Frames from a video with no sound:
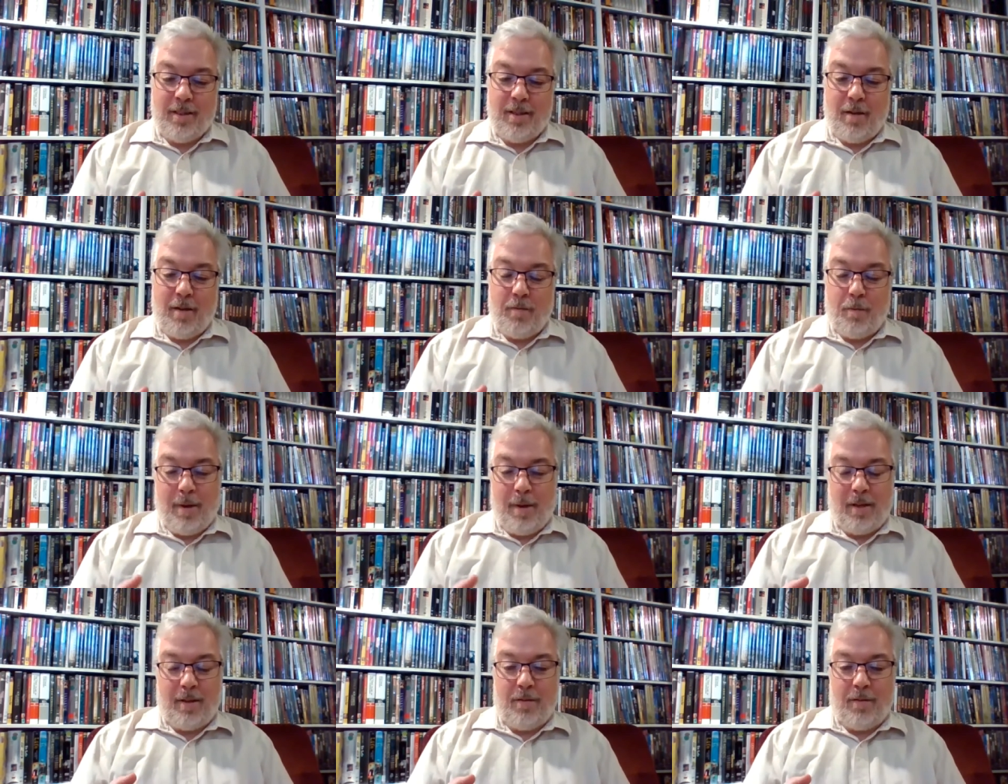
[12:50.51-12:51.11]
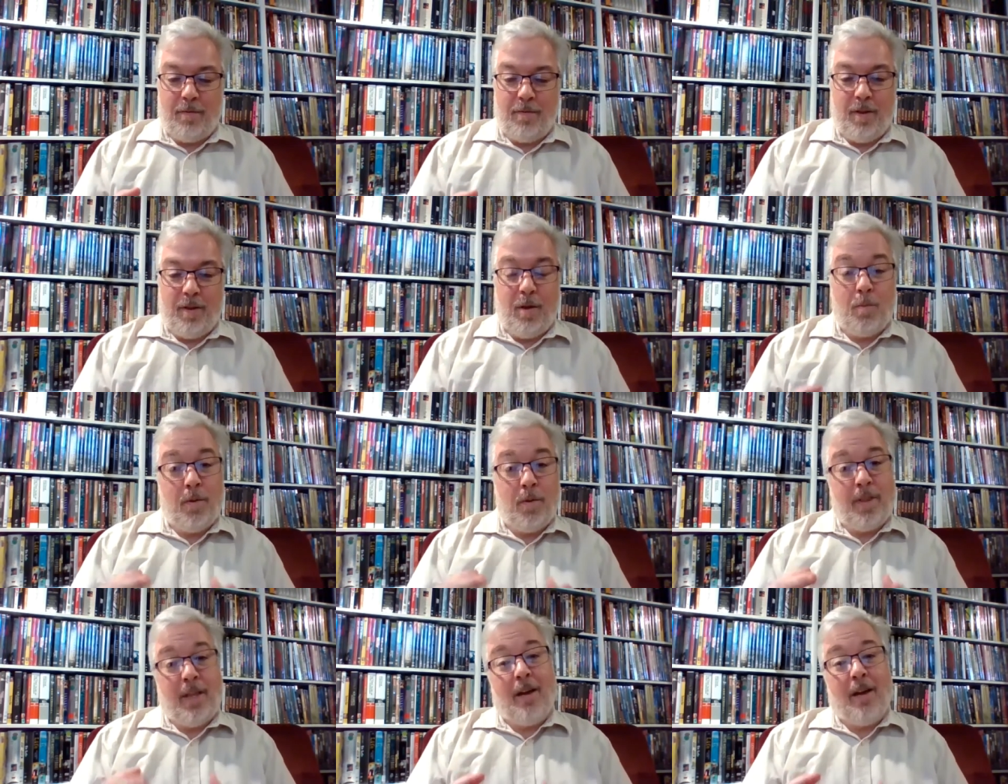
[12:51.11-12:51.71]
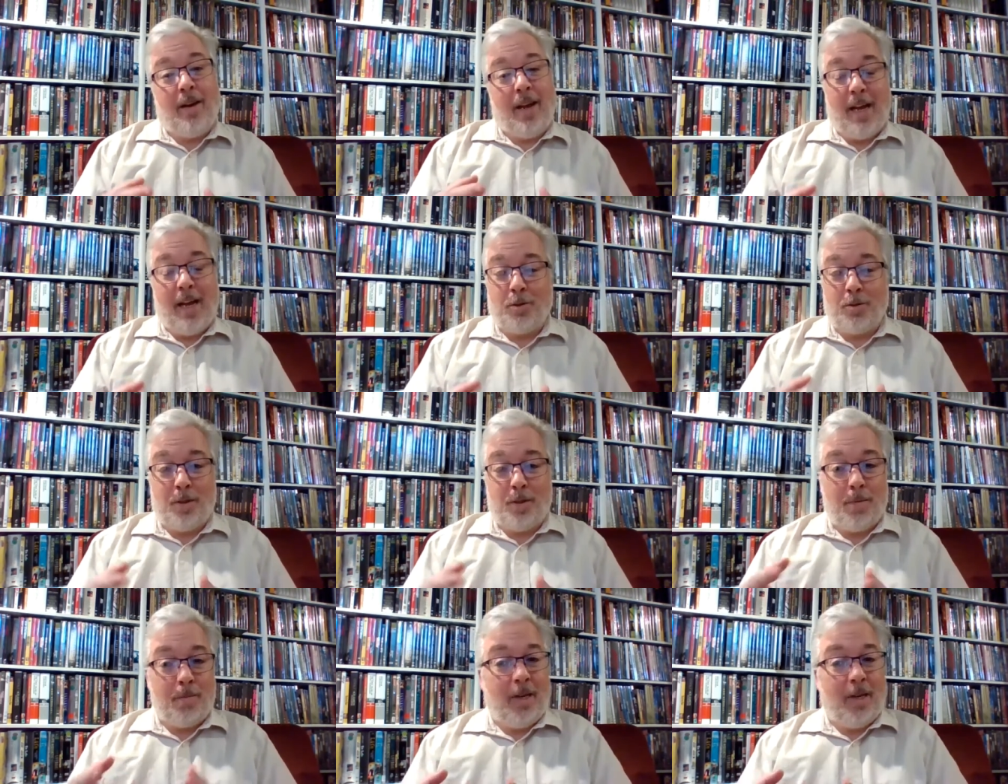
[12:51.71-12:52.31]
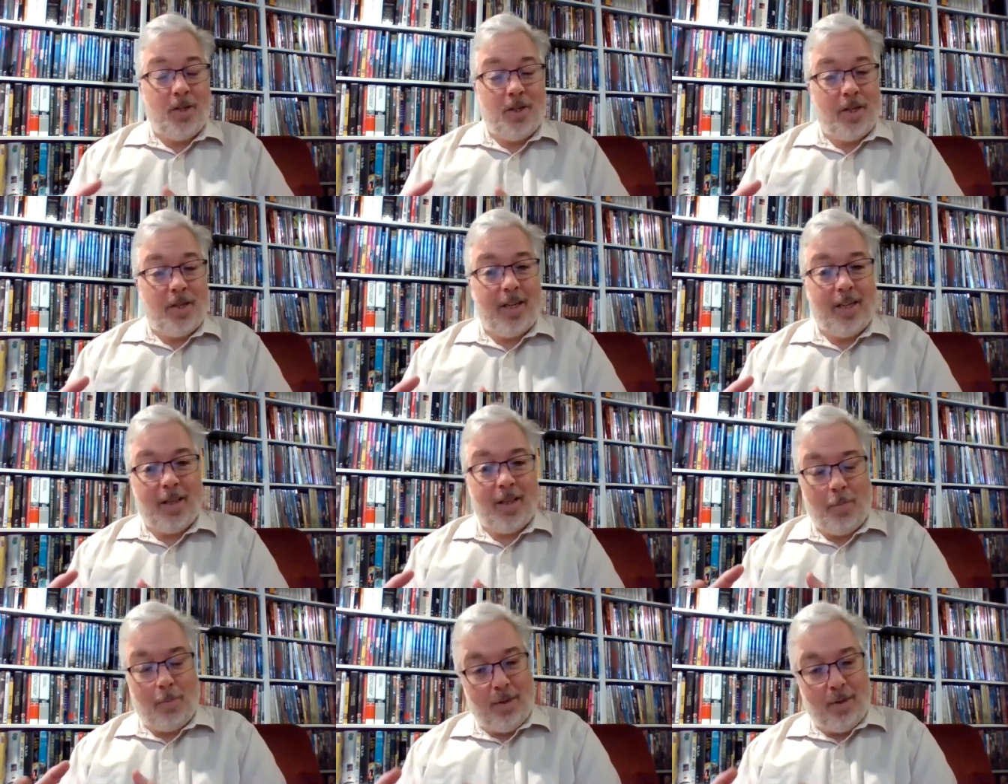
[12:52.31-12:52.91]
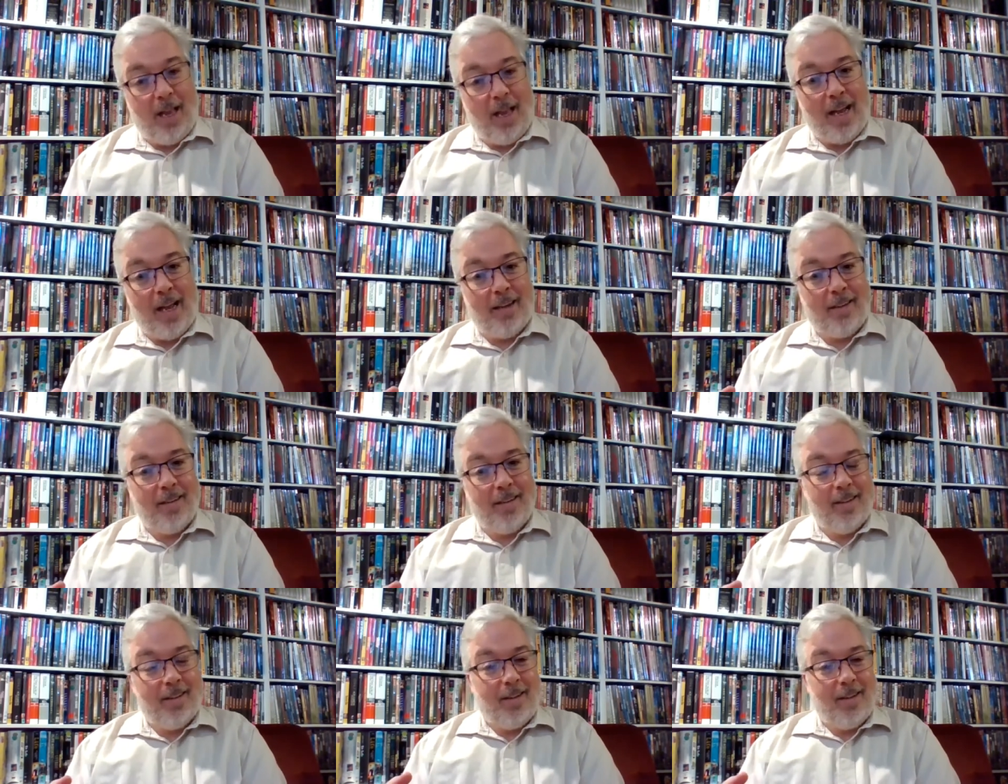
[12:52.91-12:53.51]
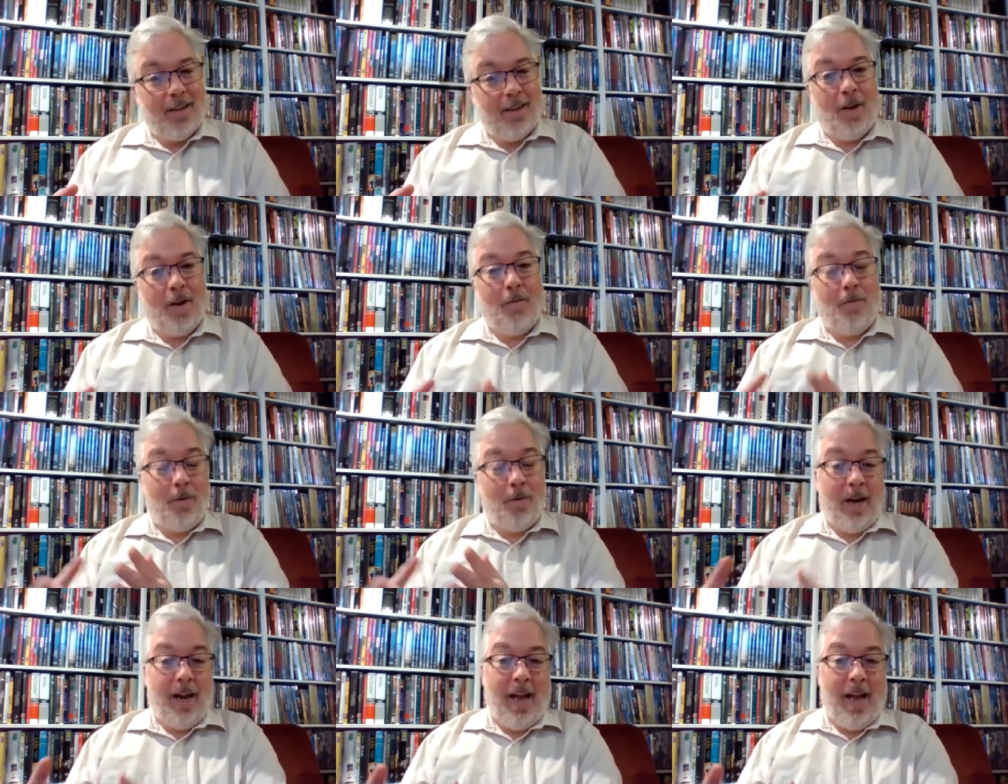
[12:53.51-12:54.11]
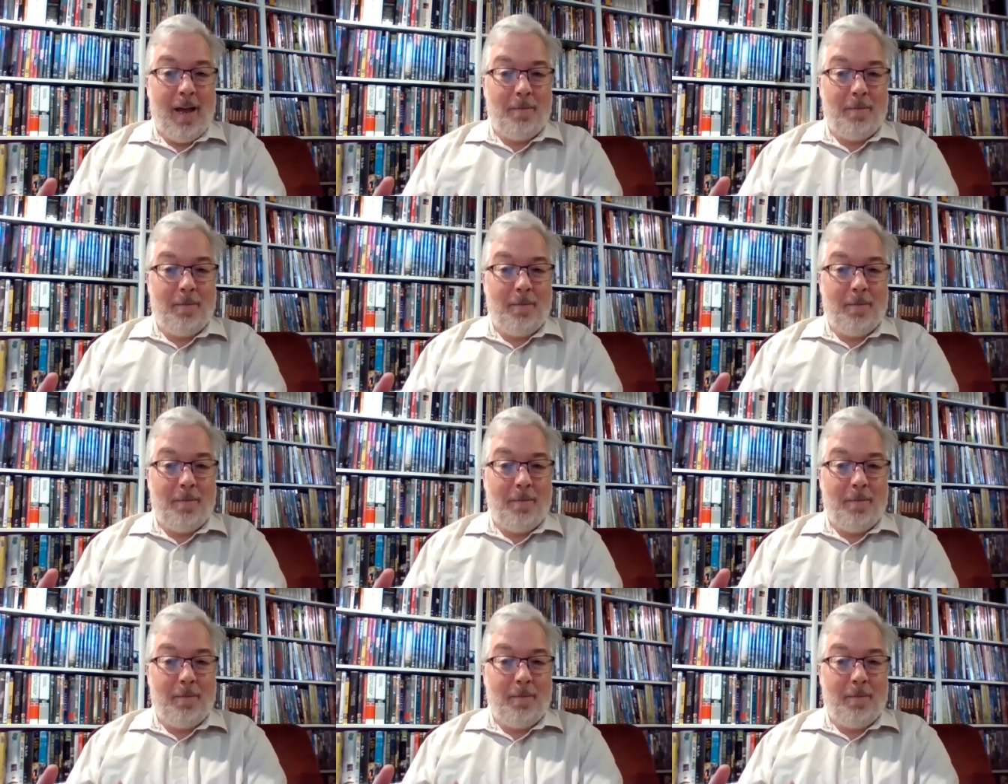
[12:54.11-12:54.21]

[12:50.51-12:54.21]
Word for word: enough about the film without actually mentioning the plot of what